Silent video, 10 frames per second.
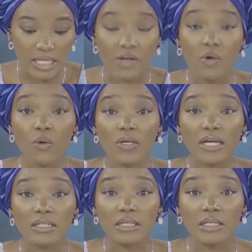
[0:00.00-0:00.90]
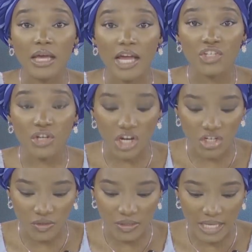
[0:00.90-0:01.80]
Stakeholders in the
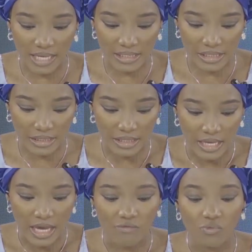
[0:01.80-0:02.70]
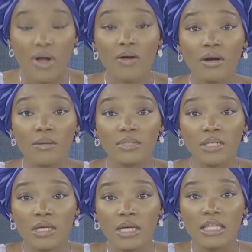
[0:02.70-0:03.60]
education sector have
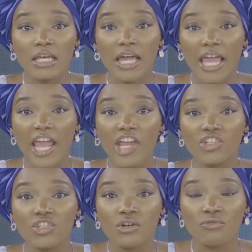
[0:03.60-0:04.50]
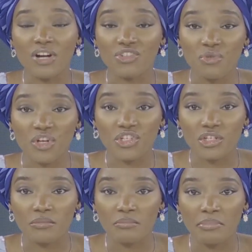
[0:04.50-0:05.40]
welcomed the age
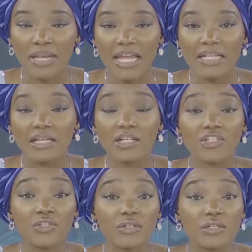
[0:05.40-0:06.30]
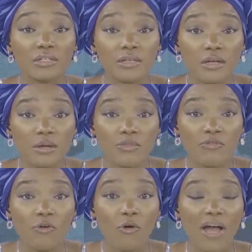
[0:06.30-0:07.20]
restriction placed on students
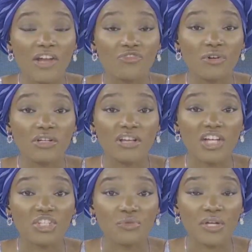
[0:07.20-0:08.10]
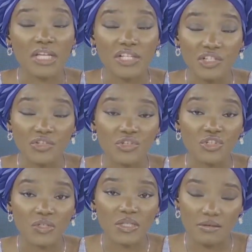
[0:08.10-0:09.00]
before entering tertiary
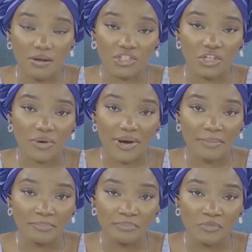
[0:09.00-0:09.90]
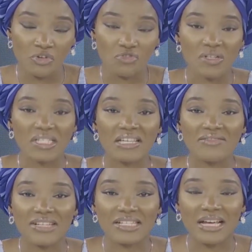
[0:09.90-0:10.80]
institutions in Nigeria. Trust
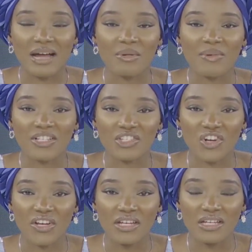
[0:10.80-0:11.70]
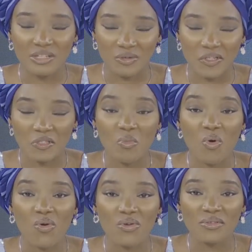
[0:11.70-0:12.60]
TV's Habibatajai tells us
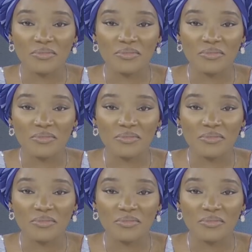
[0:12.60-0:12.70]
more.